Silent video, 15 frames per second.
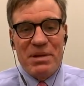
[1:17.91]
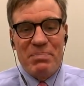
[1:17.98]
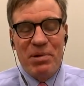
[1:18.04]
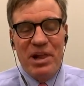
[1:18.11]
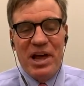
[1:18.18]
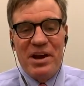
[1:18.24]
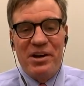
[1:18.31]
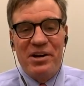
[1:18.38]

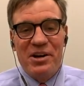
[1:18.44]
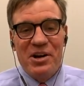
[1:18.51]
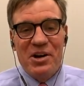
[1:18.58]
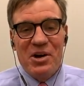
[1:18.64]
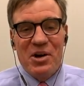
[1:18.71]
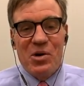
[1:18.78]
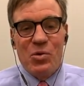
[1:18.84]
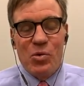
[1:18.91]
People had a
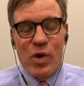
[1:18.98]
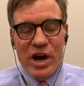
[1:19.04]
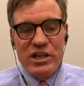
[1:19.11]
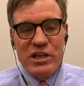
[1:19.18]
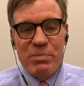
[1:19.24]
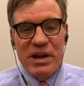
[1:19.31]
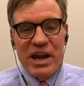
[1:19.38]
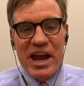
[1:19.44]

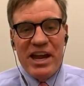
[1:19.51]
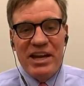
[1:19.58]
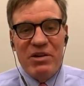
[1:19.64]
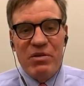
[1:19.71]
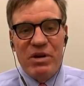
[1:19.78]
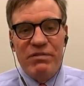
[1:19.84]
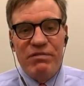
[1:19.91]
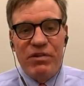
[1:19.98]
right to be
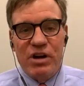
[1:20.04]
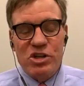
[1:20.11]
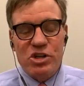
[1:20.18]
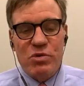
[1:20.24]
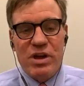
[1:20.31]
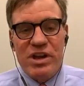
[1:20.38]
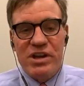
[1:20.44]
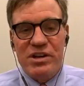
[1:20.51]
angry,
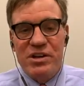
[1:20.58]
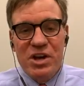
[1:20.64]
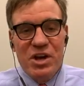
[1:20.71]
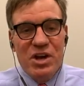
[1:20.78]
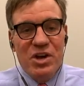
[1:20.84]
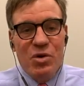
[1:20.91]
frustrated.